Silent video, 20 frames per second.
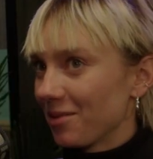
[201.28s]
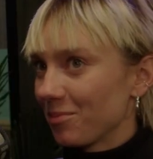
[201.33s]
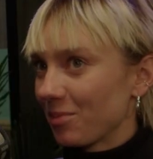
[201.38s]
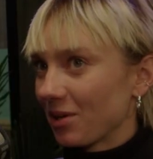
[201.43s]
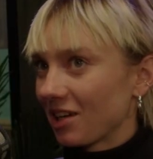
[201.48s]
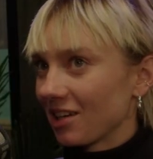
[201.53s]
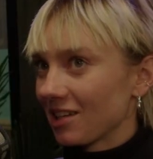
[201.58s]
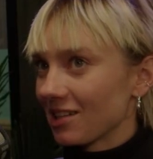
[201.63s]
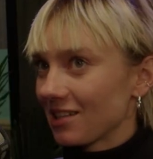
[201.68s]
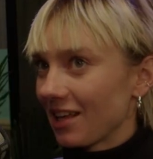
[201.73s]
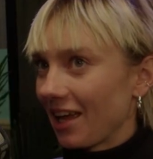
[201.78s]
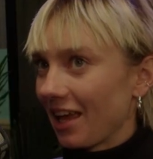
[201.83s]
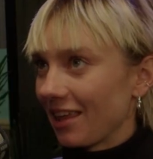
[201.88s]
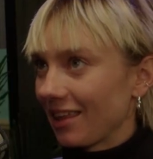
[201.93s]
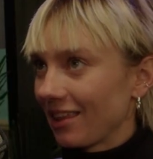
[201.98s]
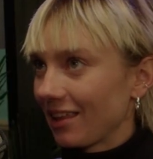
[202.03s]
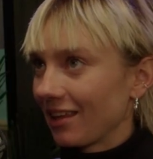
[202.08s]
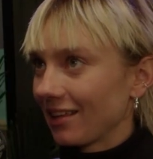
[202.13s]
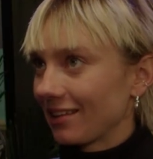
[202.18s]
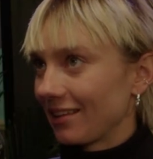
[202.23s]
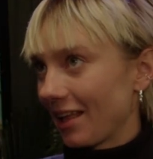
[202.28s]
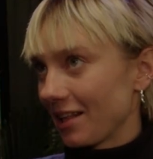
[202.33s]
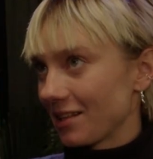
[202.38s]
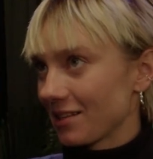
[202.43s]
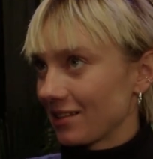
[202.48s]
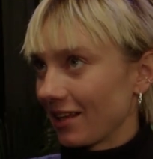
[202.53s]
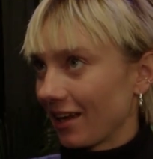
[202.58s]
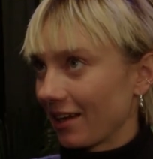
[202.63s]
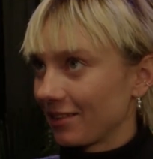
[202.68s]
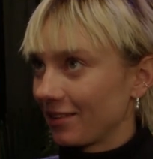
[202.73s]
because I think
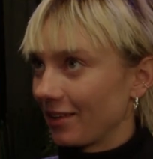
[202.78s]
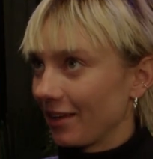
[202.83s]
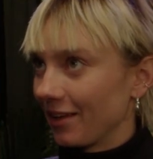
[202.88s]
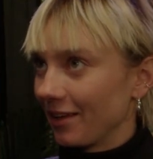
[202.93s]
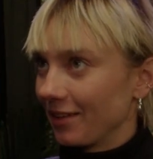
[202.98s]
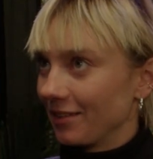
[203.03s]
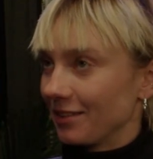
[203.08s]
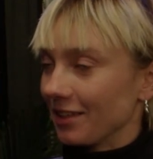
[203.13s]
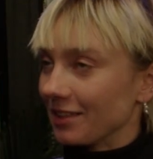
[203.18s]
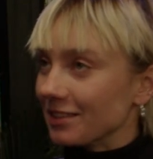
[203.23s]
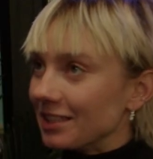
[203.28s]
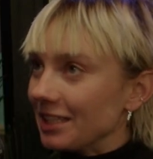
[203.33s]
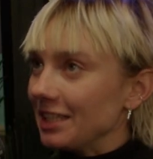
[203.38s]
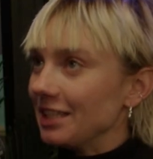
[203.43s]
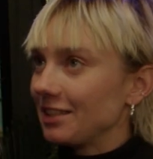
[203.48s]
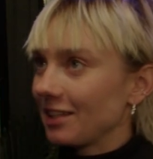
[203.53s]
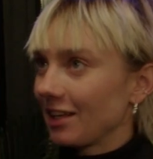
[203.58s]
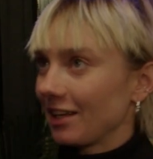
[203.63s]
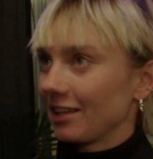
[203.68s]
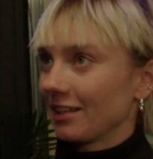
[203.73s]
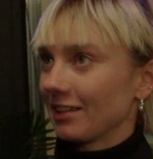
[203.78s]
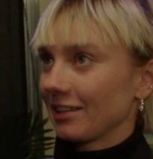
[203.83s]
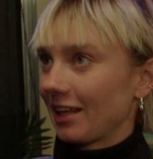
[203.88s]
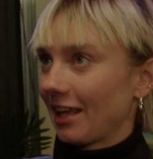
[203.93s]
that's like the detail